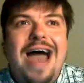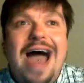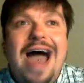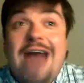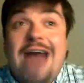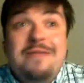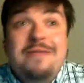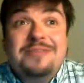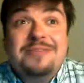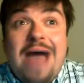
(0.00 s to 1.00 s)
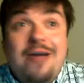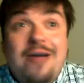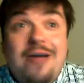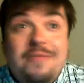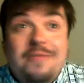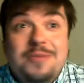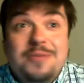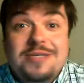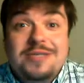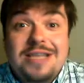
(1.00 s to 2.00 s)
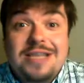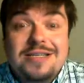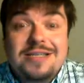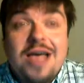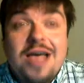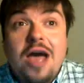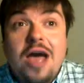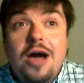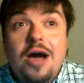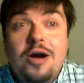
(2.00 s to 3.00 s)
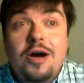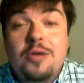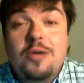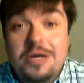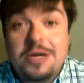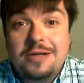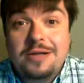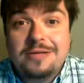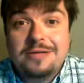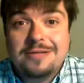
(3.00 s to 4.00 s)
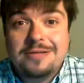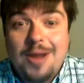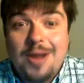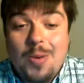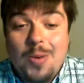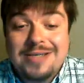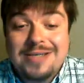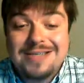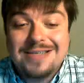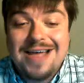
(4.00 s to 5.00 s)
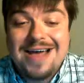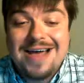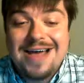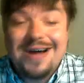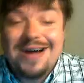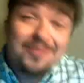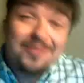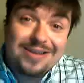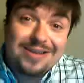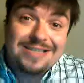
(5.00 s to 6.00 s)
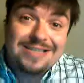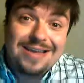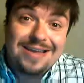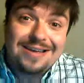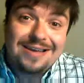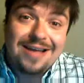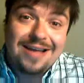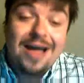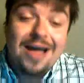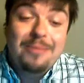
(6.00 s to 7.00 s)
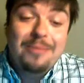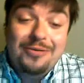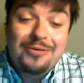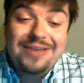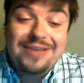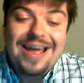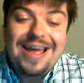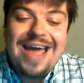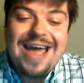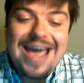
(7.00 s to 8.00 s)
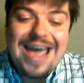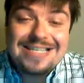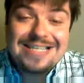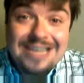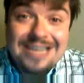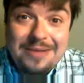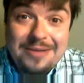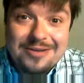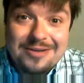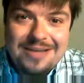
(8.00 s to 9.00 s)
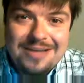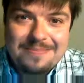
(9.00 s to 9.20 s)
I don't know if I'm supposed to say this. Her areola was on one titty, moved 8 centimeters up,